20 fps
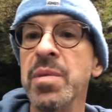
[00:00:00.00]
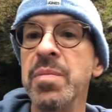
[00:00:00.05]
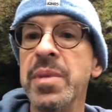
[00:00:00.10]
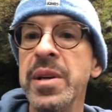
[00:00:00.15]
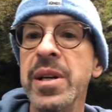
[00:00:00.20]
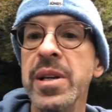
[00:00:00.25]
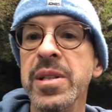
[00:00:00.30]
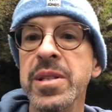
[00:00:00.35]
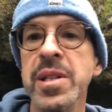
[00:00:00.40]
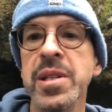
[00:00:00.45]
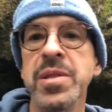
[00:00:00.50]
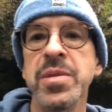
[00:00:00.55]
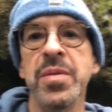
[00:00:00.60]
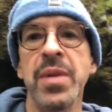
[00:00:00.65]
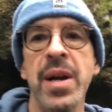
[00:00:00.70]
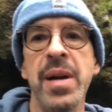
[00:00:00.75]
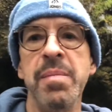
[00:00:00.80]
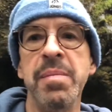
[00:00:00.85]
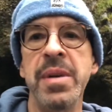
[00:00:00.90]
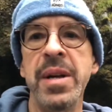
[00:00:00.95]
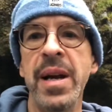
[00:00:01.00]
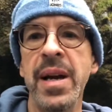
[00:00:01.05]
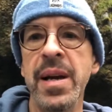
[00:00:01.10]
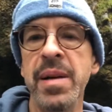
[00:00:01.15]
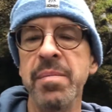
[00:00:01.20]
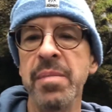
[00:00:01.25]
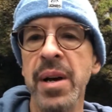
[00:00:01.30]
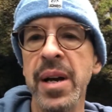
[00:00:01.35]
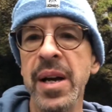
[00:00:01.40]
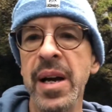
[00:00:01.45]
because it's right
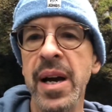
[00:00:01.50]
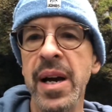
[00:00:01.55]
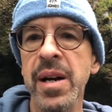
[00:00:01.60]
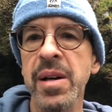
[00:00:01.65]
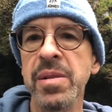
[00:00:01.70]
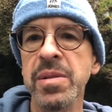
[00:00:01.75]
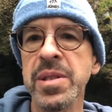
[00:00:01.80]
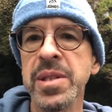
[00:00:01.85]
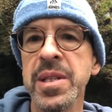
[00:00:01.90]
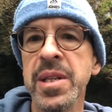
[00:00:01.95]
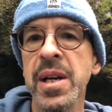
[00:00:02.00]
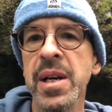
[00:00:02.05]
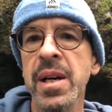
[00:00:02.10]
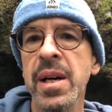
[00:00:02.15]
behind my house.